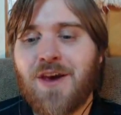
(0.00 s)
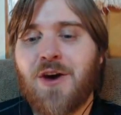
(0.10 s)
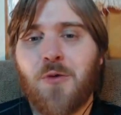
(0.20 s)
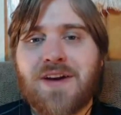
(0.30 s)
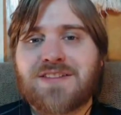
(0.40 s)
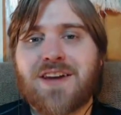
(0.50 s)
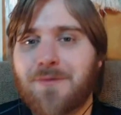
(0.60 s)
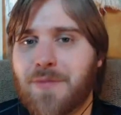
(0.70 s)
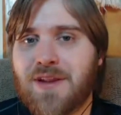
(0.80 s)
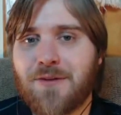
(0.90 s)
When is it going to
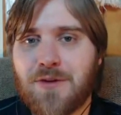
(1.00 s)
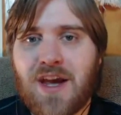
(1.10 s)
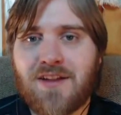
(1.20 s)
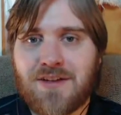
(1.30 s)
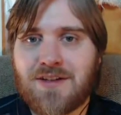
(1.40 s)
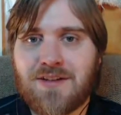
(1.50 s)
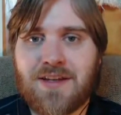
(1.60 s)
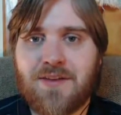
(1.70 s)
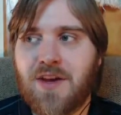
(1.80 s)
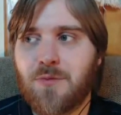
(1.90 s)
be like reality
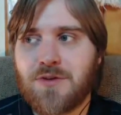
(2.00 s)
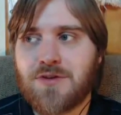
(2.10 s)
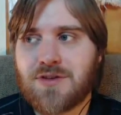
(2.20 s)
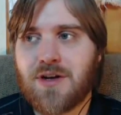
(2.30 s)
TV and we're just like,